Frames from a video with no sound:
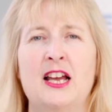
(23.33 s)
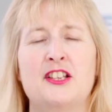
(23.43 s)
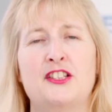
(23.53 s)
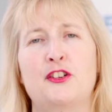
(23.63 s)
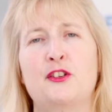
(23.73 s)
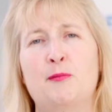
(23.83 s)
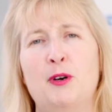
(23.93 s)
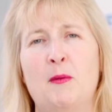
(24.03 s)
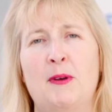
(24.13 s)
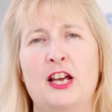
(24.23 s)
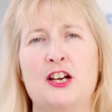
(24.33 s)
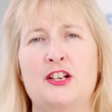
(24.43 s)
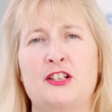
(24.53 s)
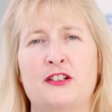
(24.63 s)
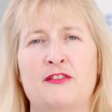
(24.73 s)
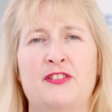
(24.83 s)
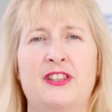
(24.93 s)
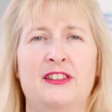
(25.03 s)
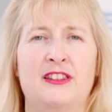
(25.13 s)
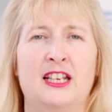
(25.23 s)
So you've probably heard of
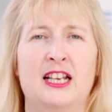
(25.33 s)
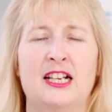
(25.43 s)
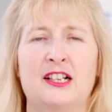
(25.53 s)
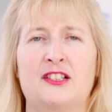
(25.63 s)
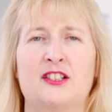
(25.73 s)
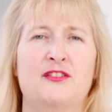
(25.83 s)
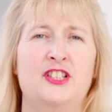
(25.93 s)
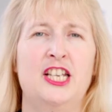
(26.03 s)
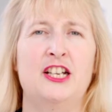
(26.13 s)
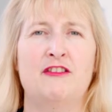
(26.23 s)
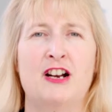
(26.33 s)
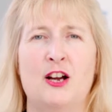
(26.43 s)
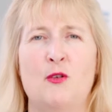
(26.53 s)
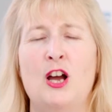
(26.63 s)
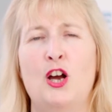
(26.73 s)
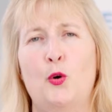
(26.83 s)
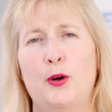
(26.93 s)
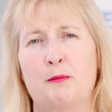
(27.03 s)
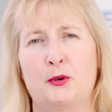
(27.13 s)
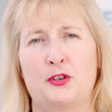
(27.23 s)
the likes of Xero,
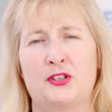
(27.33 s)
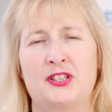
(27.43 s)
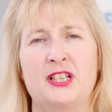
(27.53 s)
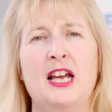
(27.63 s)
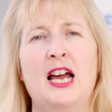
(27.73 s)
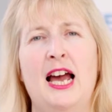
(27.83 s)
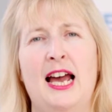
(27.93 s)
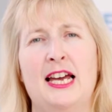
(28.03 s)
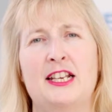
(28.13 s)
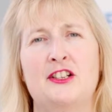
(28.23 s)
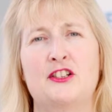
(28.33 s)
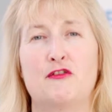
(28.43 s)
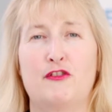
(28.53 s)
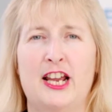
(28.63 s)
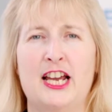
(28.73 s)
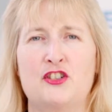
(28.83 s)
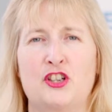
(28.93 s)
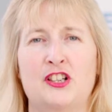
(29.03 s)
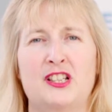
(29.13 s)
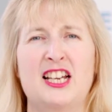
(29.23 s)
QuickBooks and Free
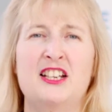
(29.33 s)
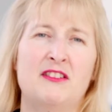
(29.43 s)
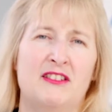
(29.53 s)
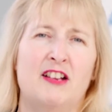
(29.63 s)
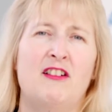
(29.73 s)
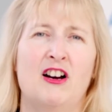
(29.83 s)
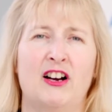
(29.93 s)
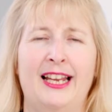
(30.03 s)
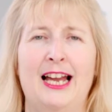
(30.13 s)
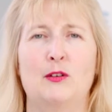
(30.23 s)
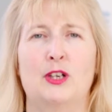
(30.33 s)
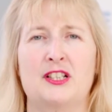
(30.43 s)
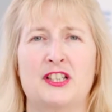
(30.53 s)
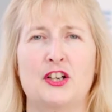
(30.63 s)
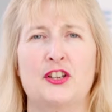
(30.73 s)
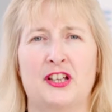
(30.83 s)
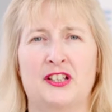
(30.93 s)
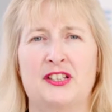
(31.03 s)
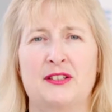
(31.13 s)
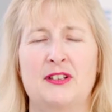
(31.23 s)
Agent, and there are countless
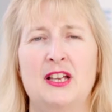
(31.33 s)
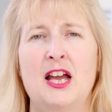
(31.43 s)
others.